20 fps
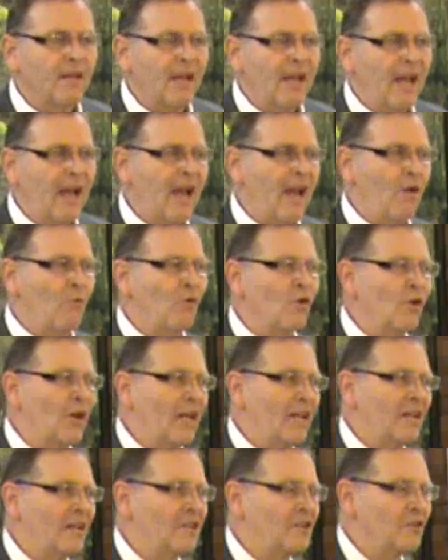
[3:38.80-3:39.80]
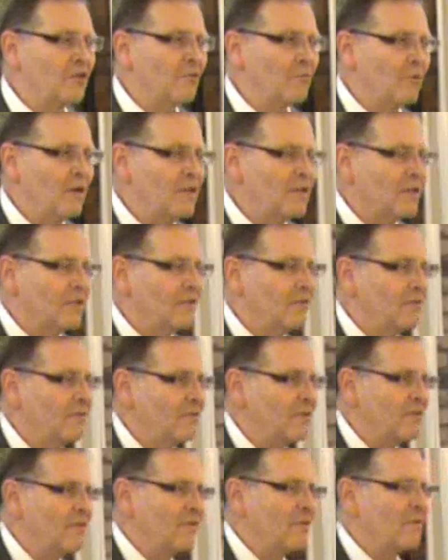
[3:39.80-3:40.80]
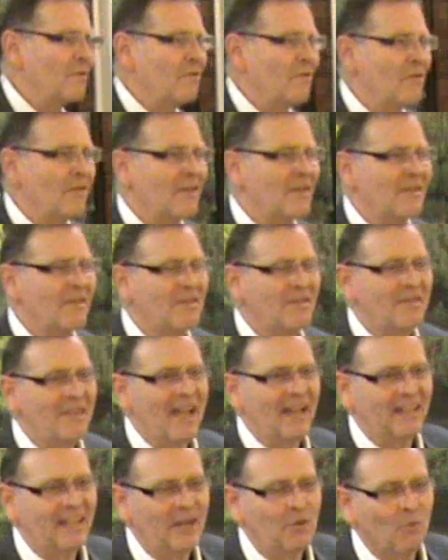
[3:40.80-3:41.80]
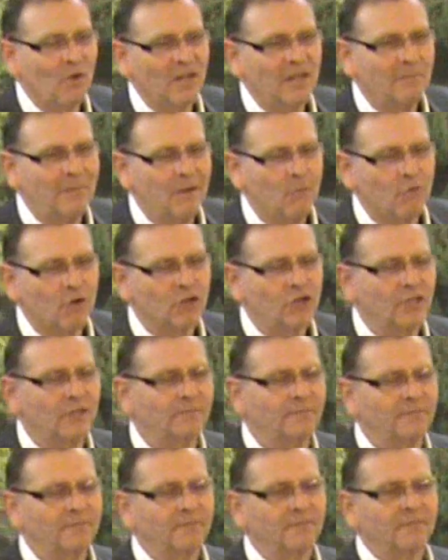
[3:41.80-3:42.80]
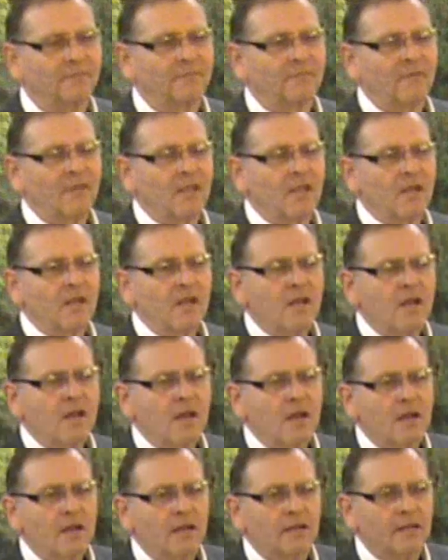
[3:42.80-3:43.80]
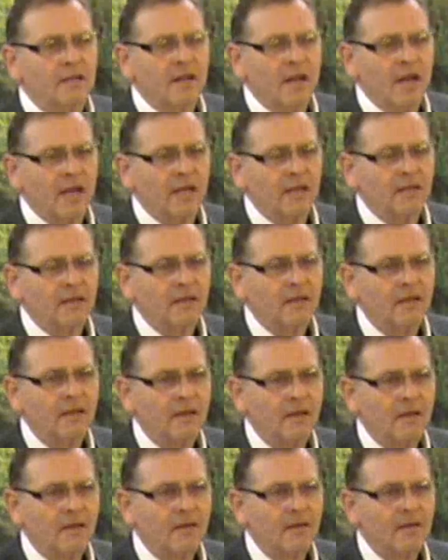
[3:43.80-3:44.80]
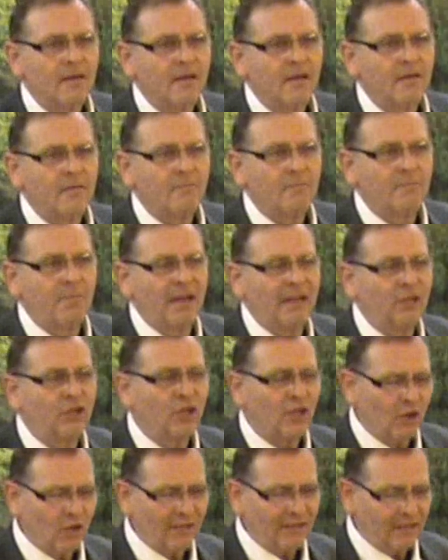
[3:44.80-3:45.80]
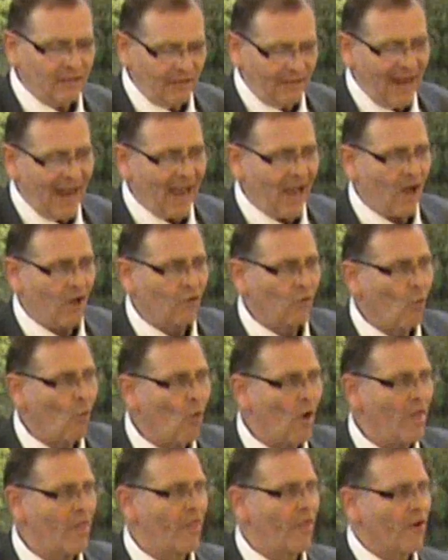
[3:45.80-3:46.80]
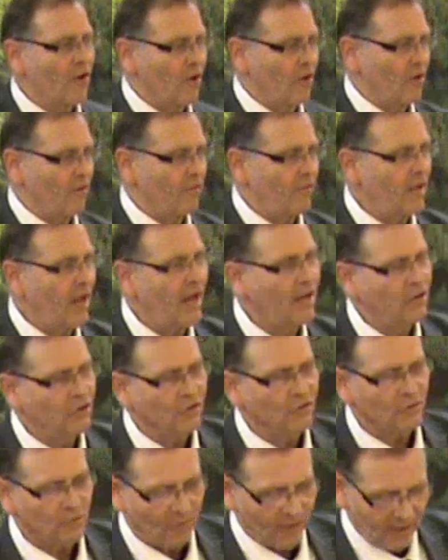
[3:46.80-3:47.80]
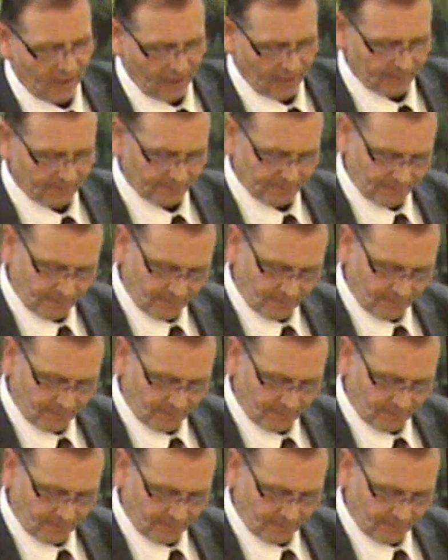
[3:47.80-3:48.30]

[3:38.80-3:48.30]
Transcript: and we'll get into the reason that he wanted to be worshipped tonight. But he took down one third of the angels with him.